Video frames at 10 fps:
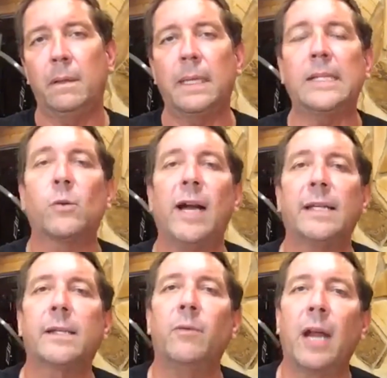That's why I
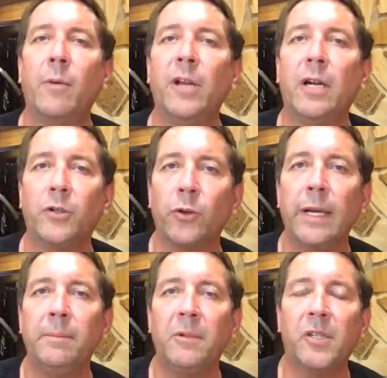said when I went on
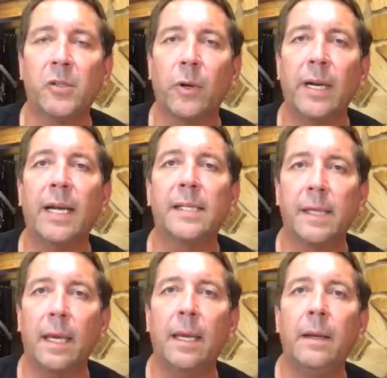Dream Street, I
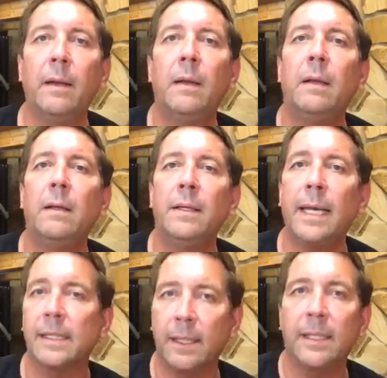said,
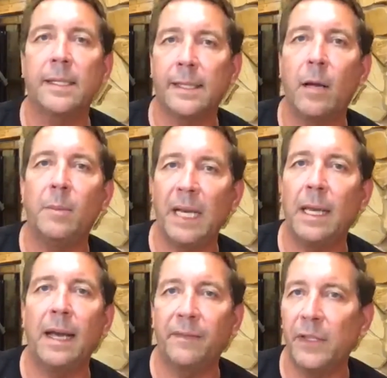yes, this is how my
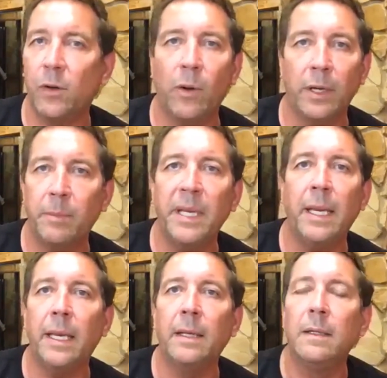life is going to
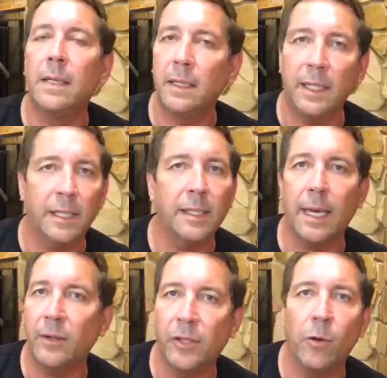be, and this is
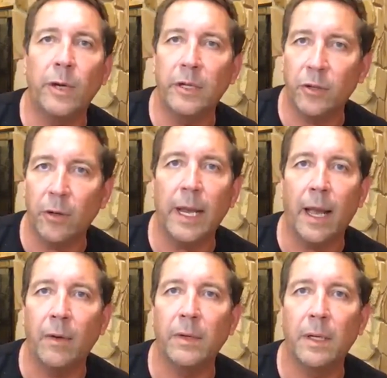how it's going to turn
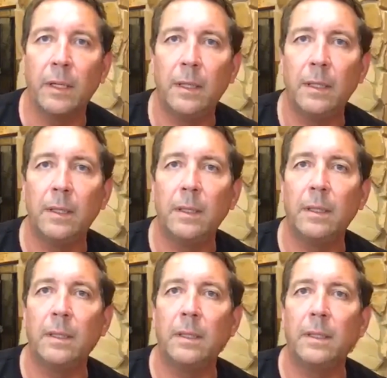out.
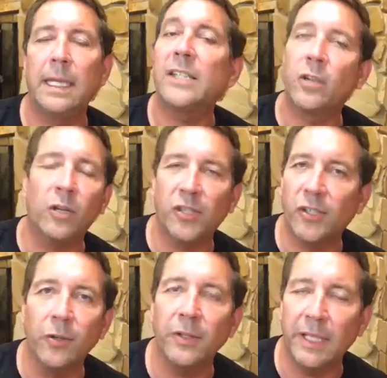That's called
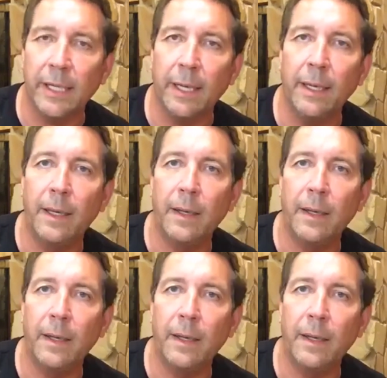certainty.